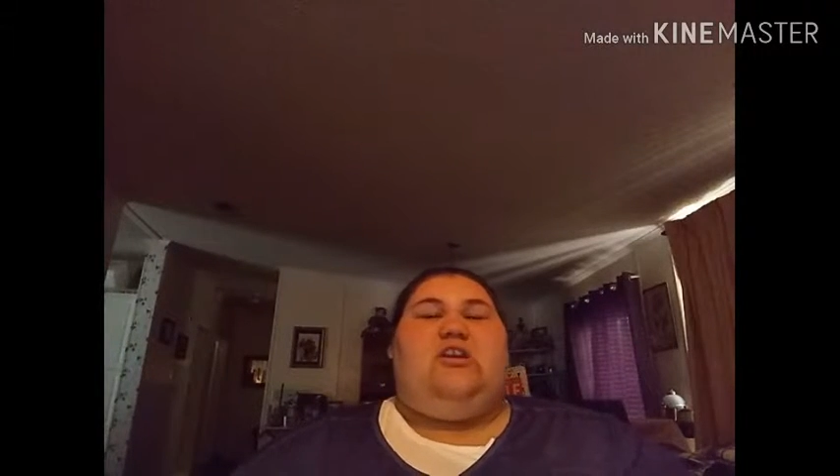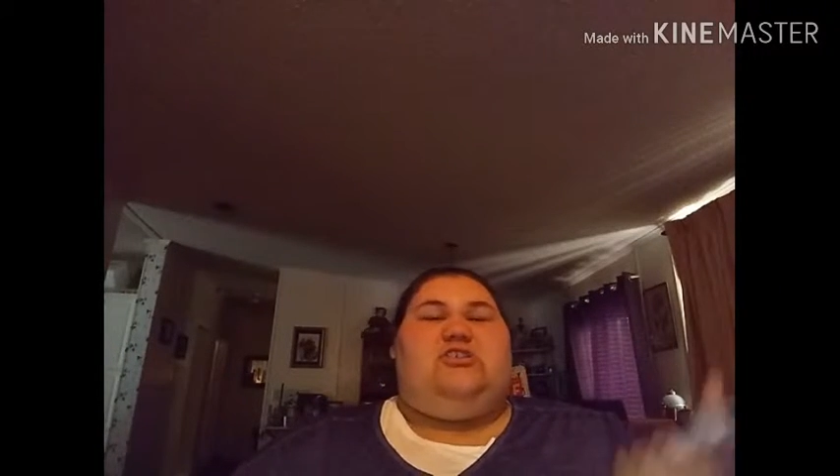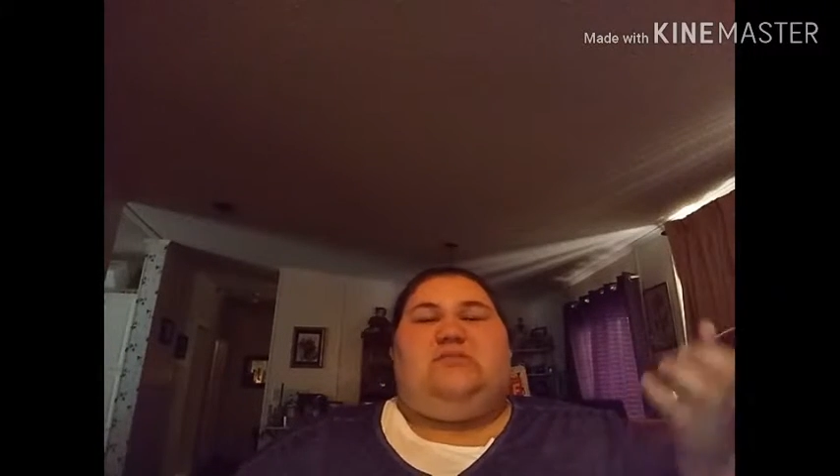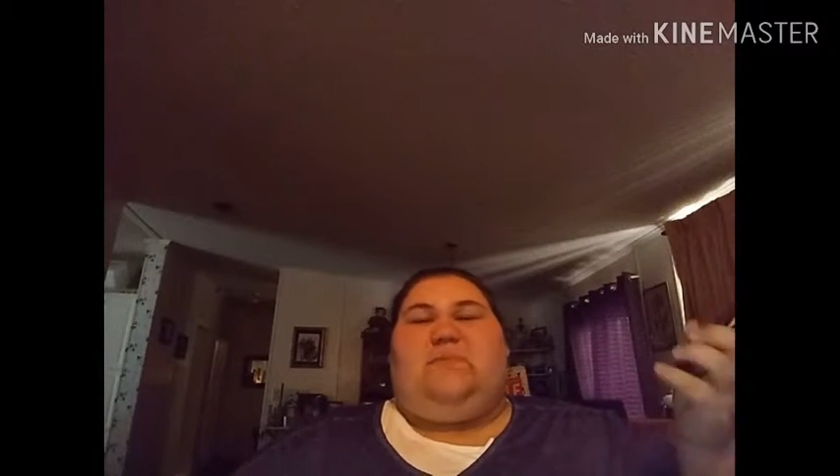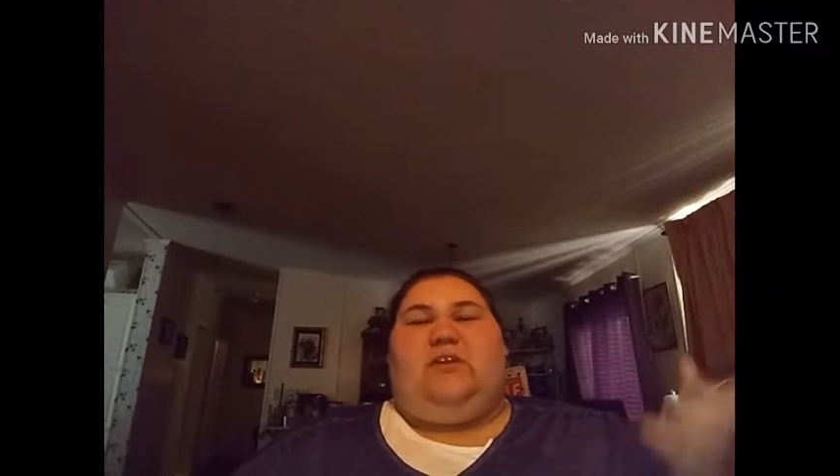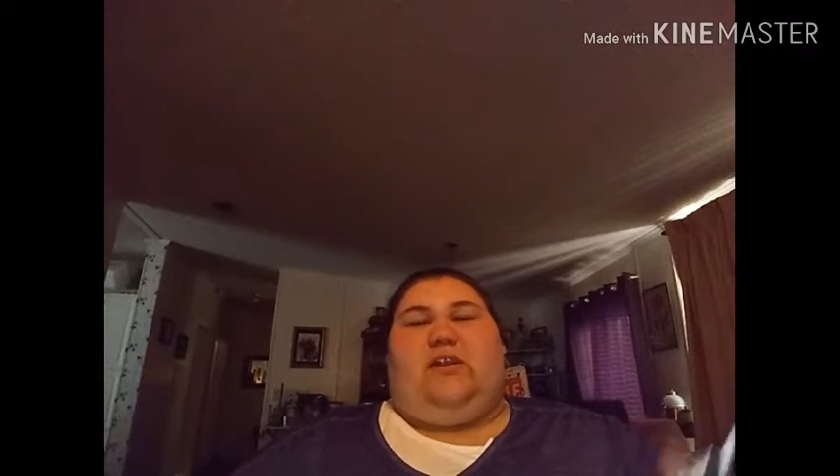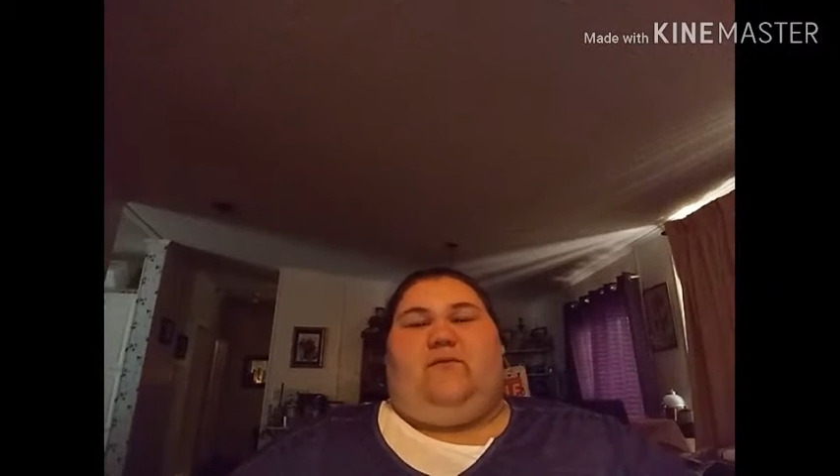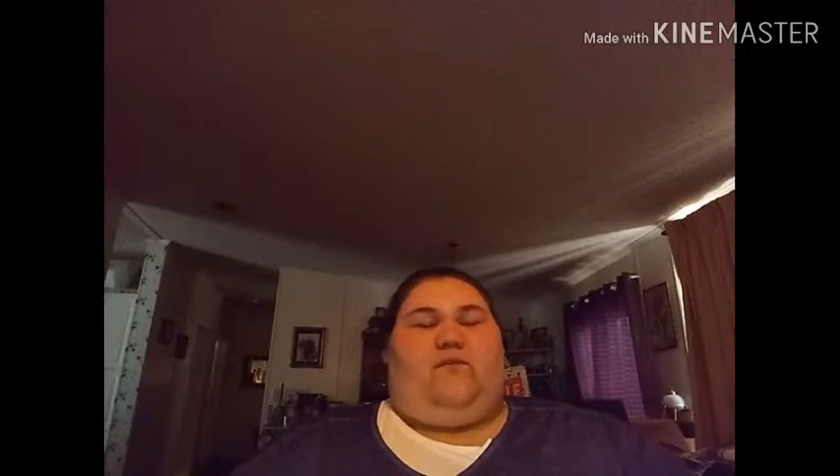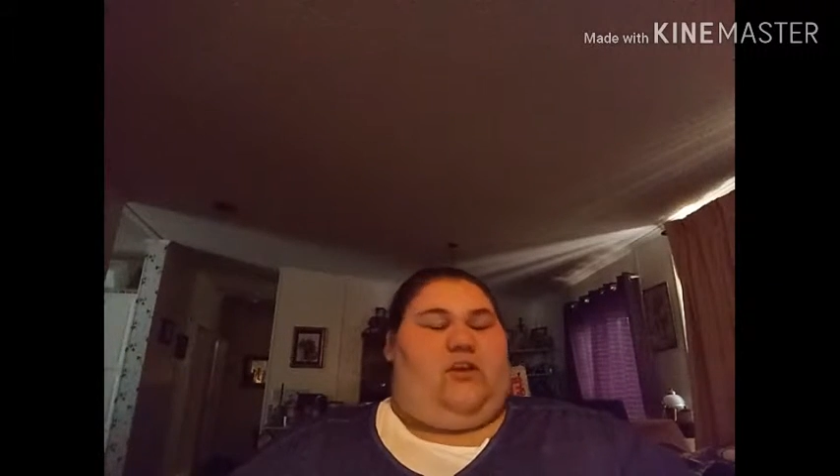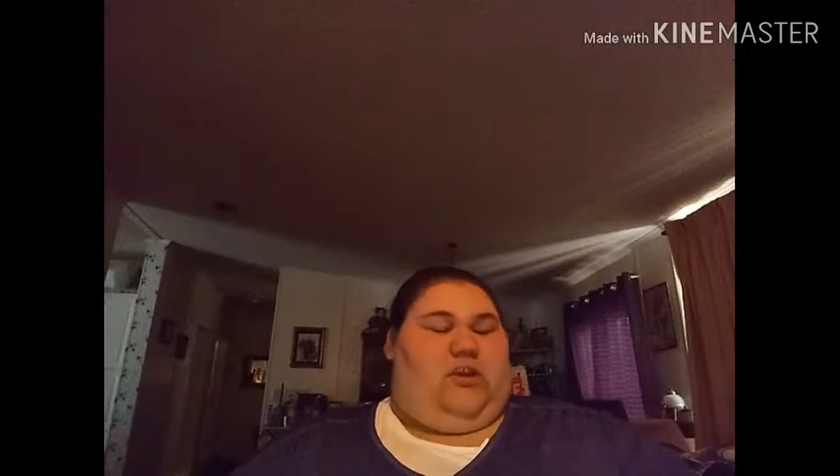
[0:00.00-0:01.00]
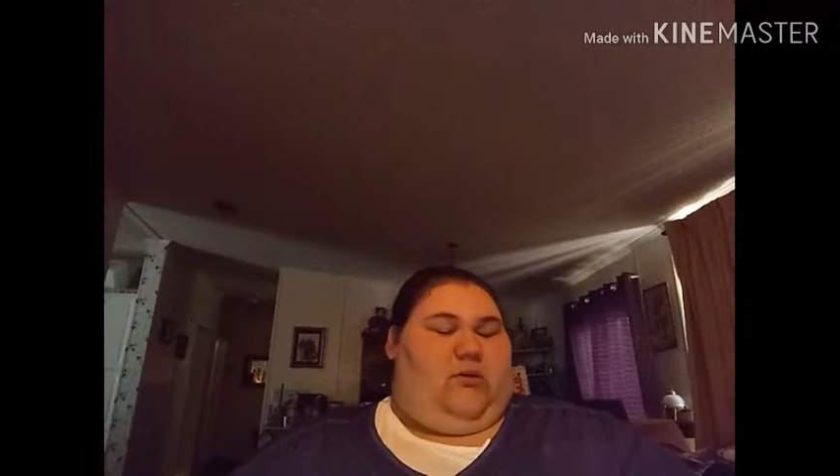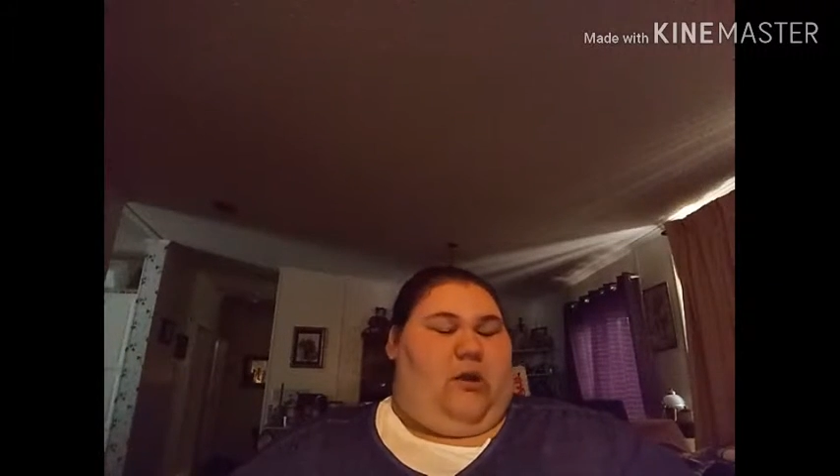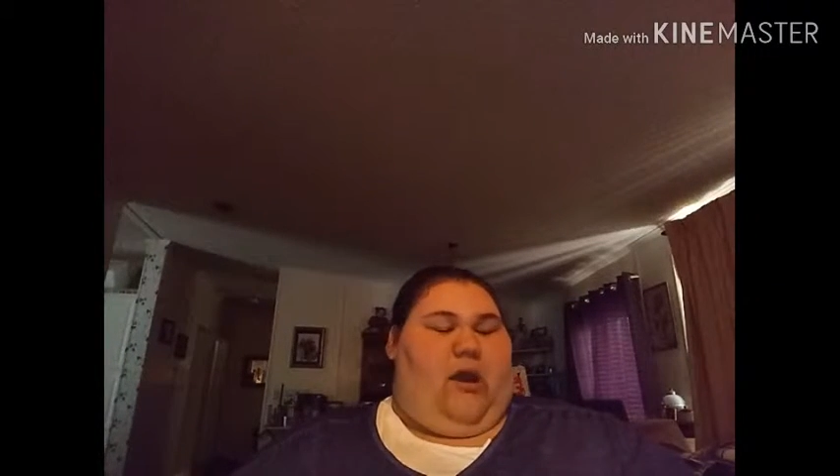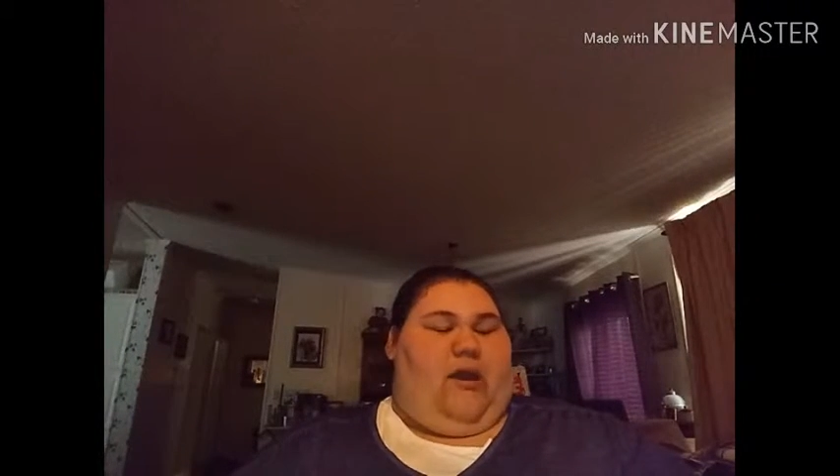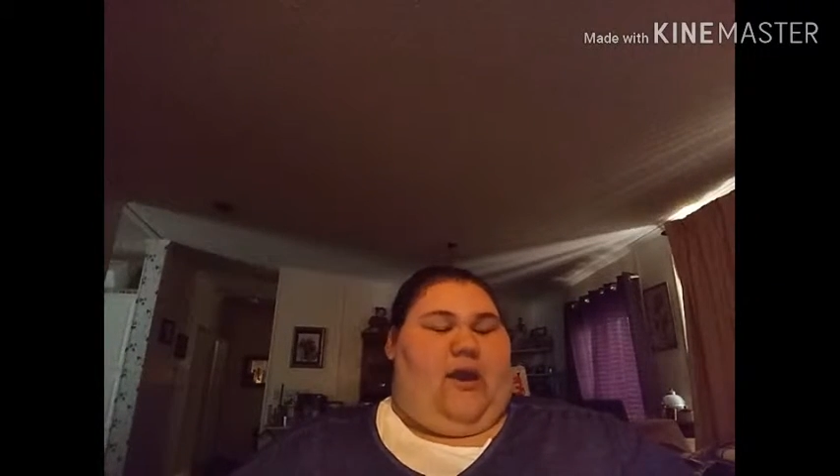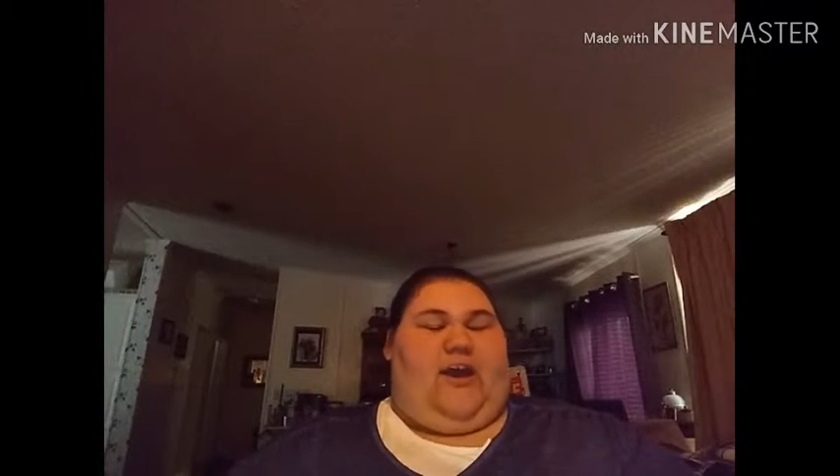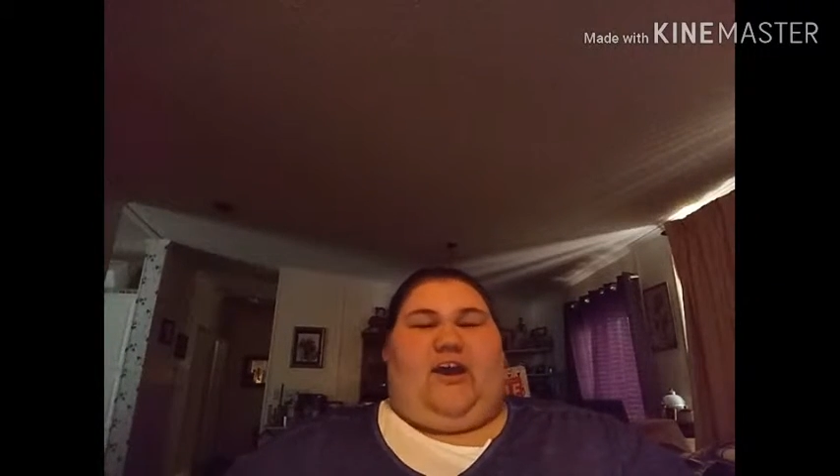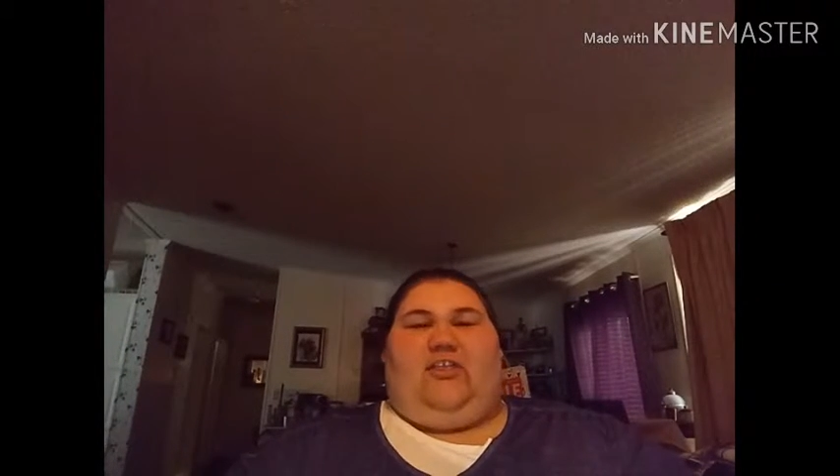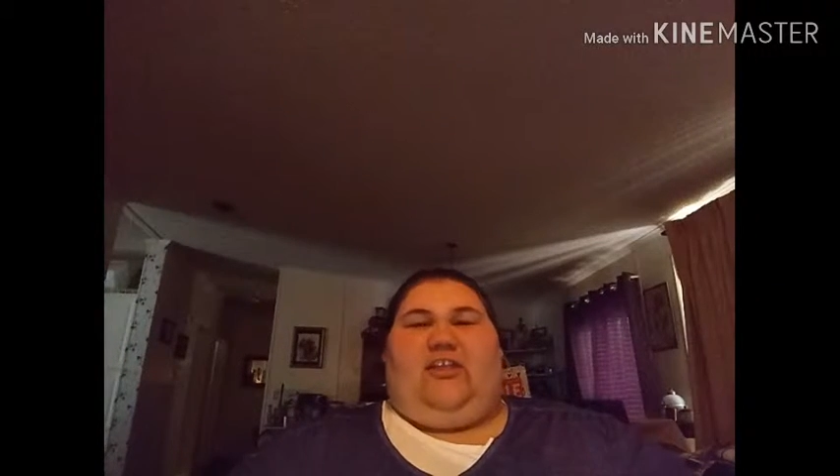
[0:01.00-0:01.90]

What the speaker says: Just put it in front of you. I